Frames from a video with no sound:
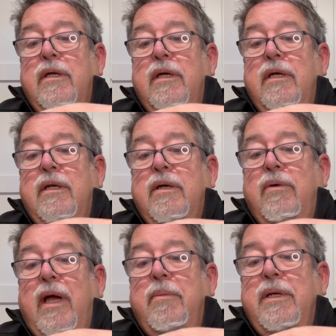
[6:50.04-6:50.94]
And I
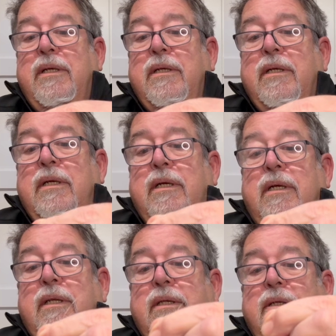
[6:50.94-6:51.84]
grab it,
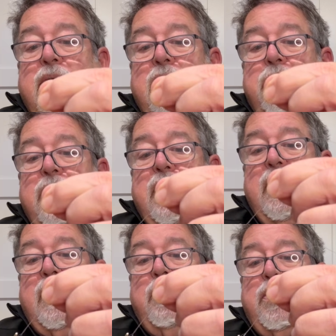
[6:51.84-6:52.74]
the tip,
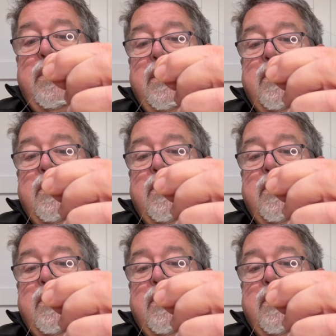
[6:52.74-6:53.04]
and I pull it